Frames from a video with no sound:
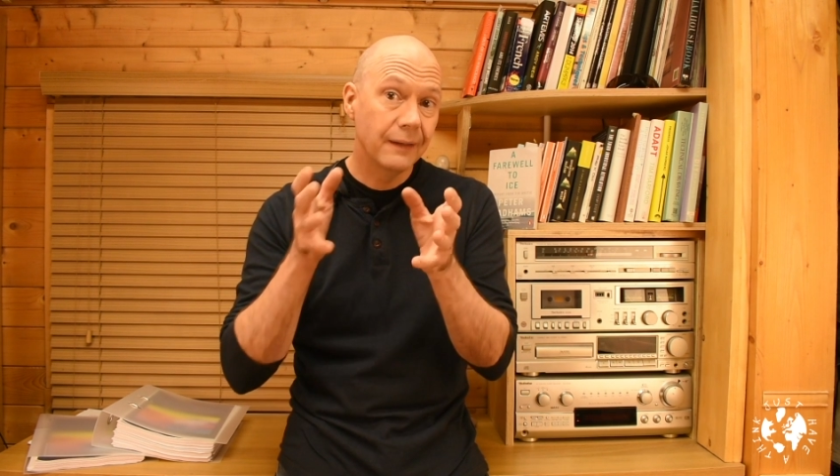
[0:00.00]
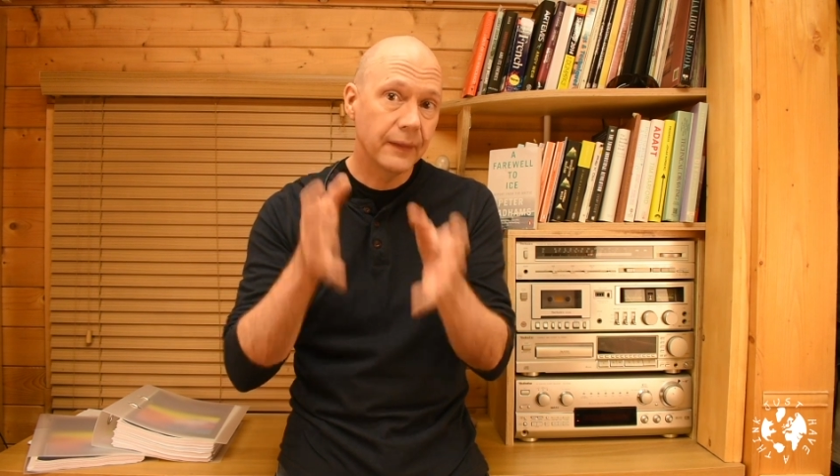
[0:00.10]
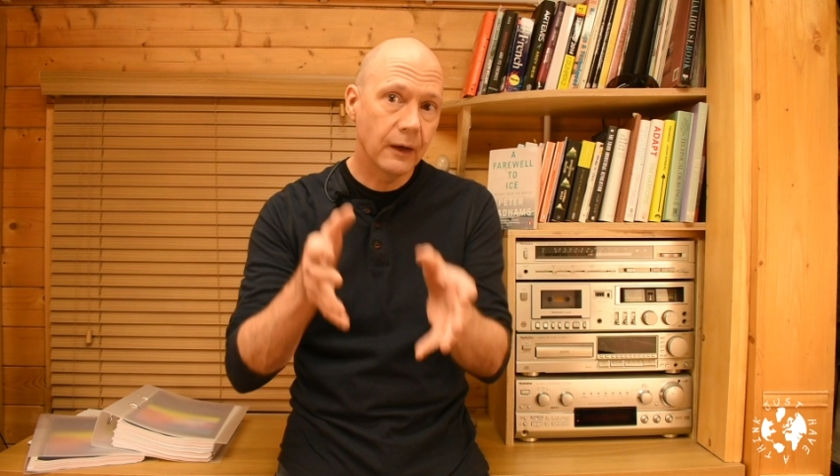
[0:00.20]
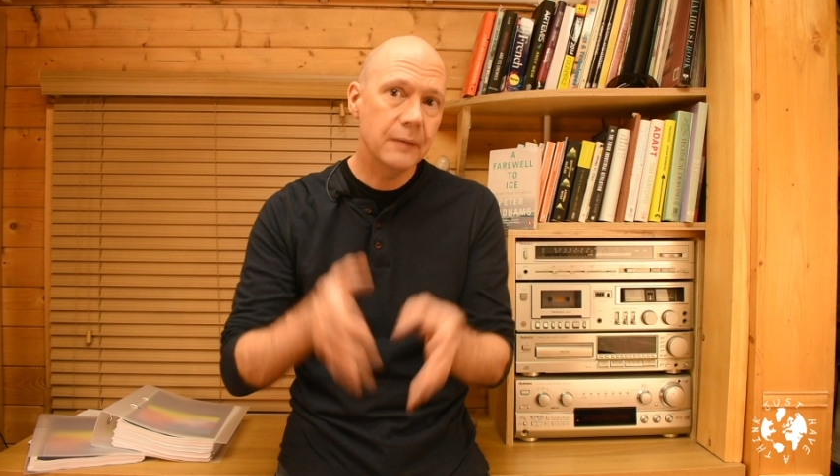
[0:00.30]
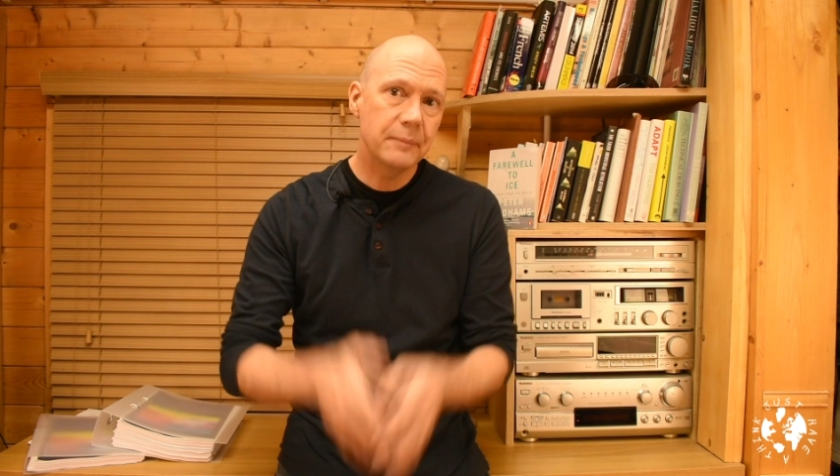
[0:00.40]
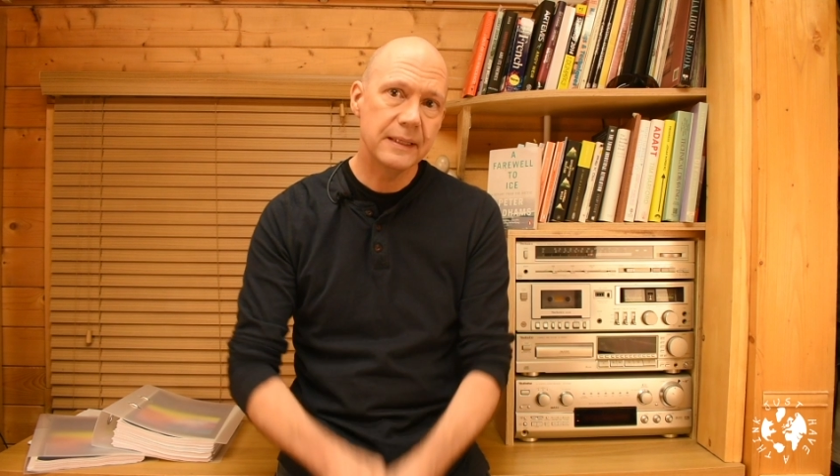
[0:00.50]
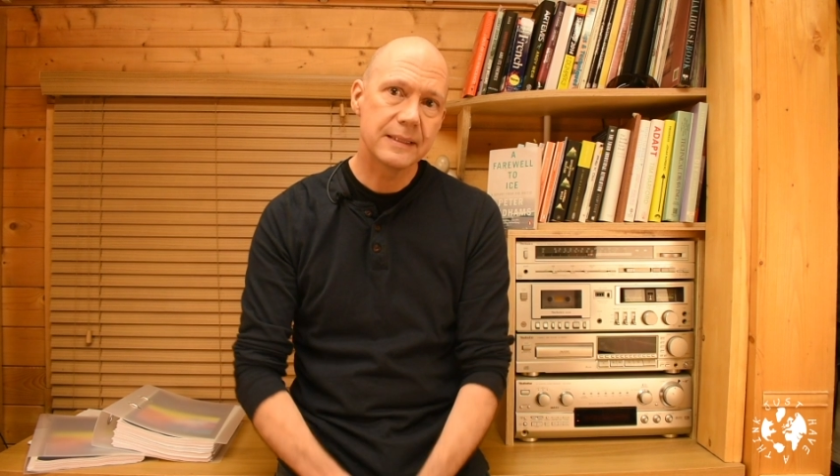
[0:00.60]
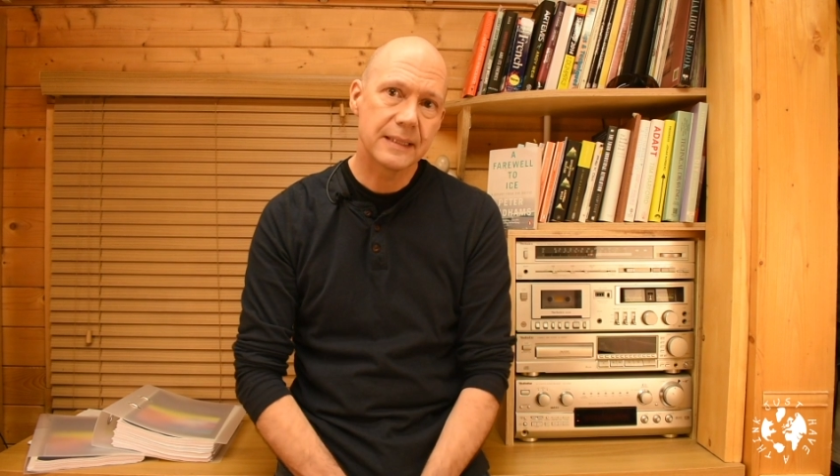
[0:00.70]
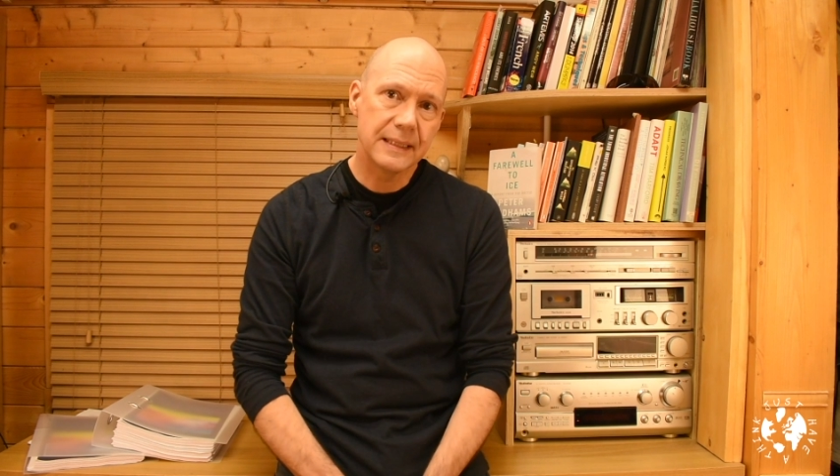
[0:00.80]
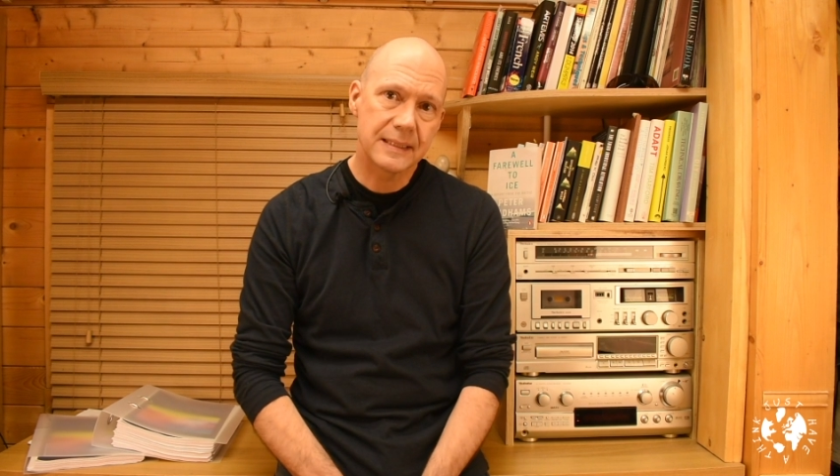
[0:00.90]
the
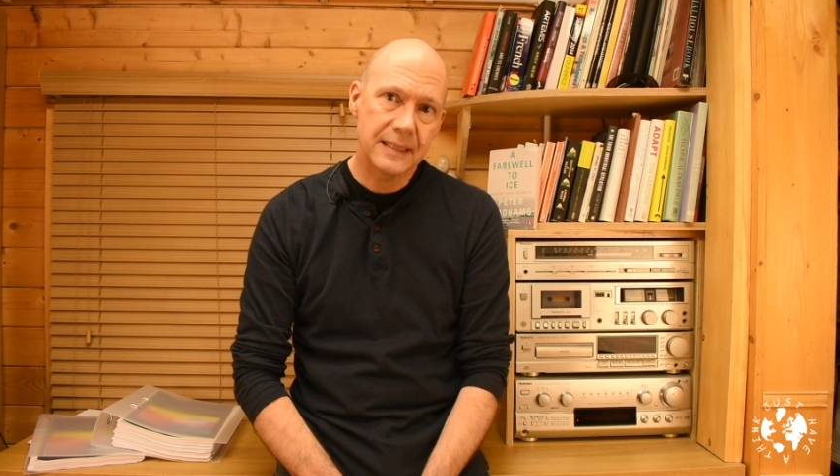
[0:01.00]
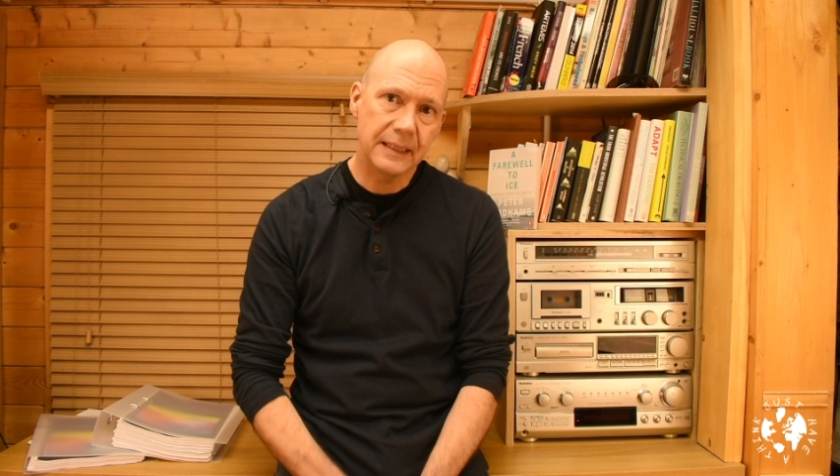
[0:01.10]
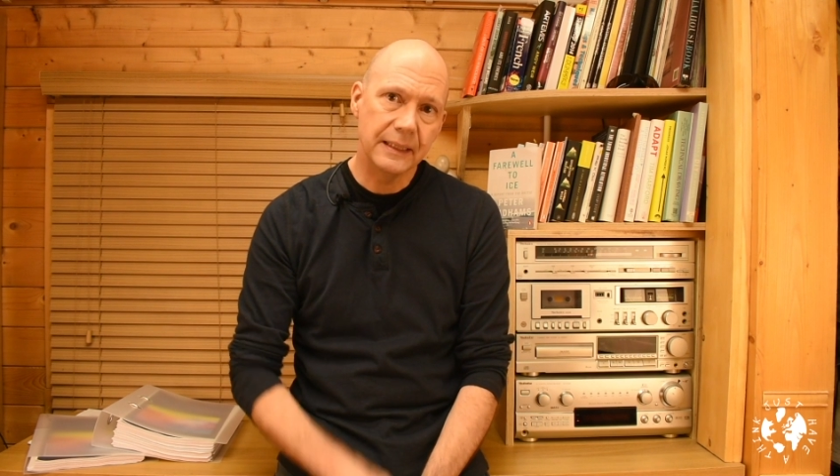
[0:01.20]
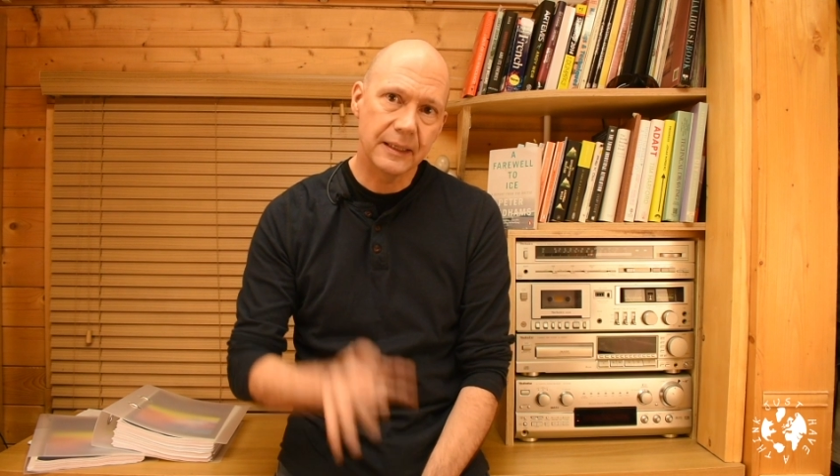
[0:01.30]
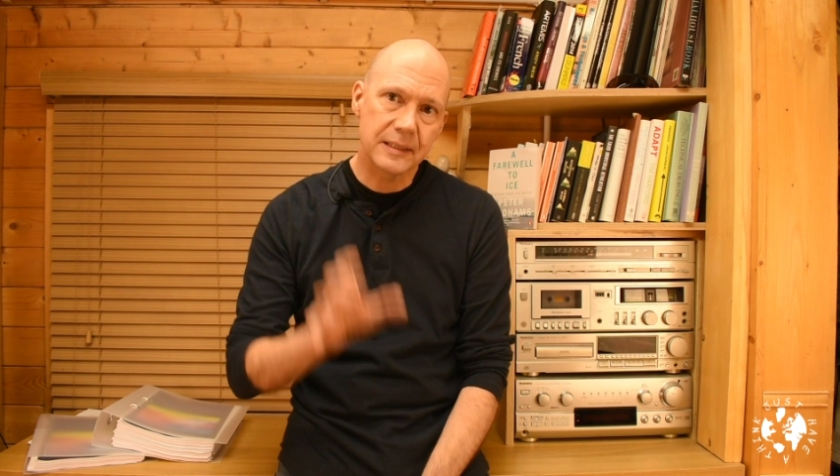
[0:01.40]
IPCC